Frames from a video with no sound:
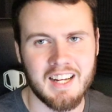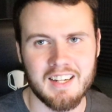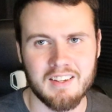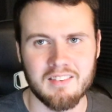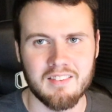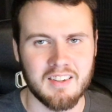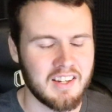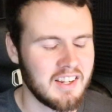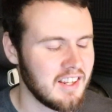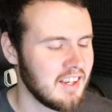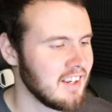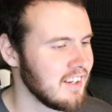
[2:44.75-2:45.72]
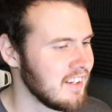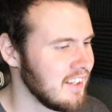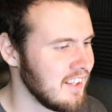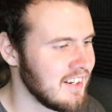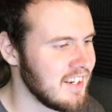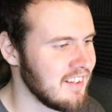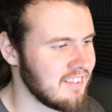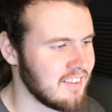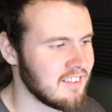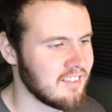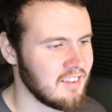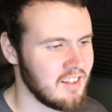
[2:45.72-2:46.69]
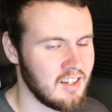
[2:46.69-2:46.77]
and it is.
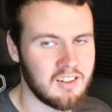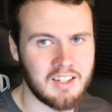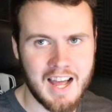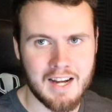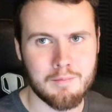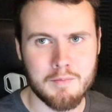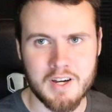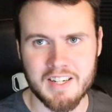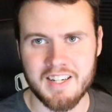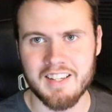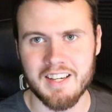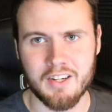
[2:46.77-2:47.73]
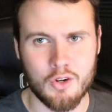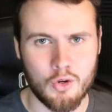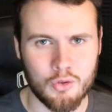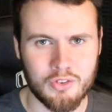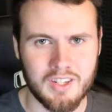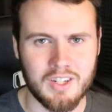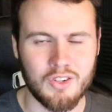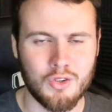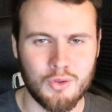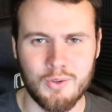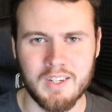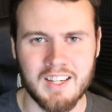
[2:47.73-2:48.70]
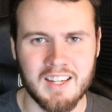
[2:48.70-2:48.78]
It's a lot of money that goes
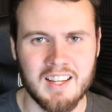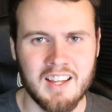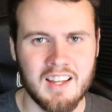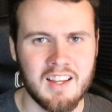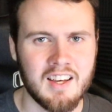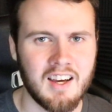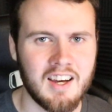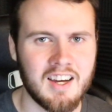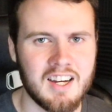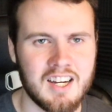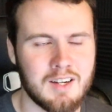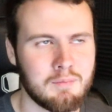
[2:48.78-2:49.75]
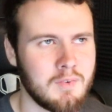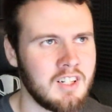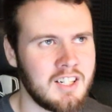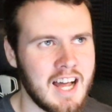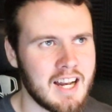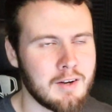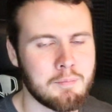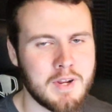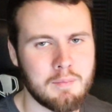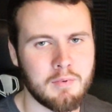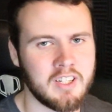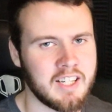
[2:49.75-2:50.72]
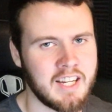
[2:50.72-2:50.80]
into it. A lot of
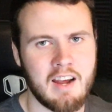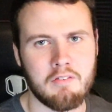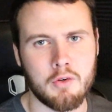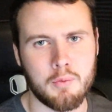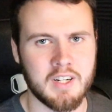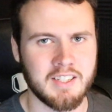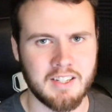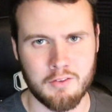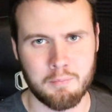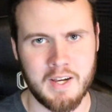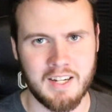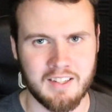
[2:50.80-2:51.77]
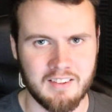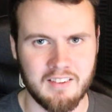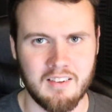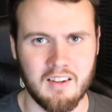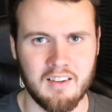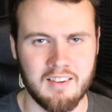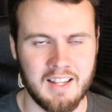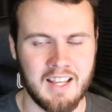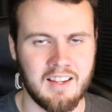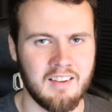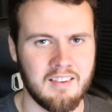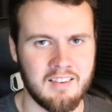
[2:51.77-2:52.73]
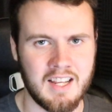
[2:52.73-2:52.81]
people, like everyone, expect
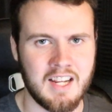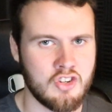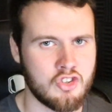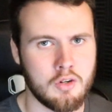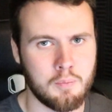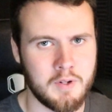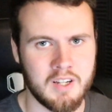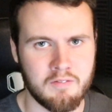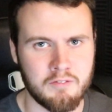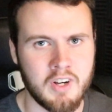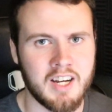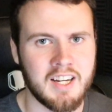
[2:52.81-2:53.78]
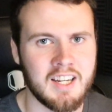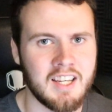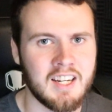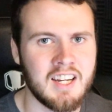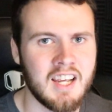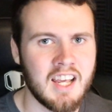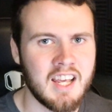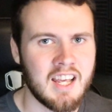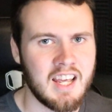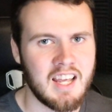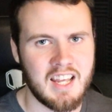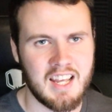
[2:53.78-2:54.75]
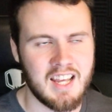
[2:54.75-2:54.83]
that they should be invited,
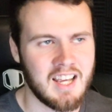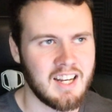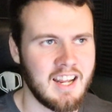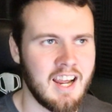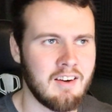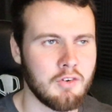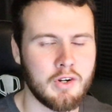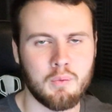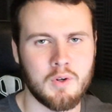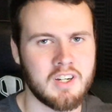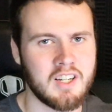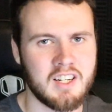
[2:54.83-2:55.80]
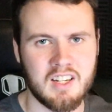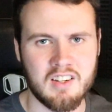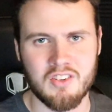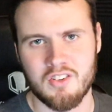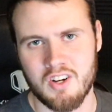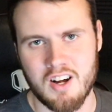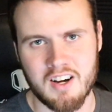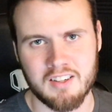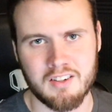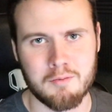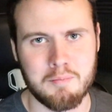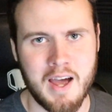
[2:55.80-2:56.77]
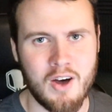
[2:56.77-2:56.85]
and everyone
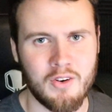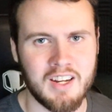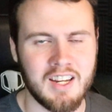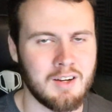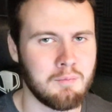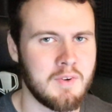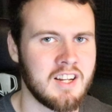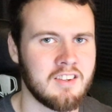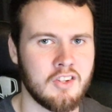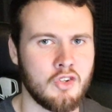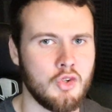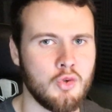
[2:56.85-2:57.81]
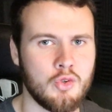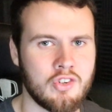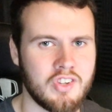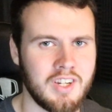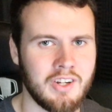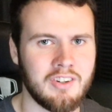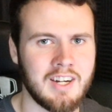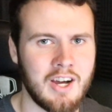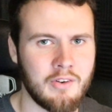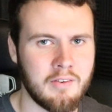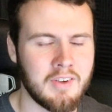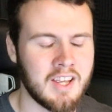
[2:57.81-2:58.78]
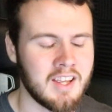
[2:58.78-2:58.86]
talks about it and makes a huge deal
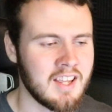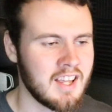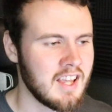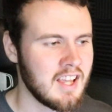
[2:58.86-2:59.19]
out of it,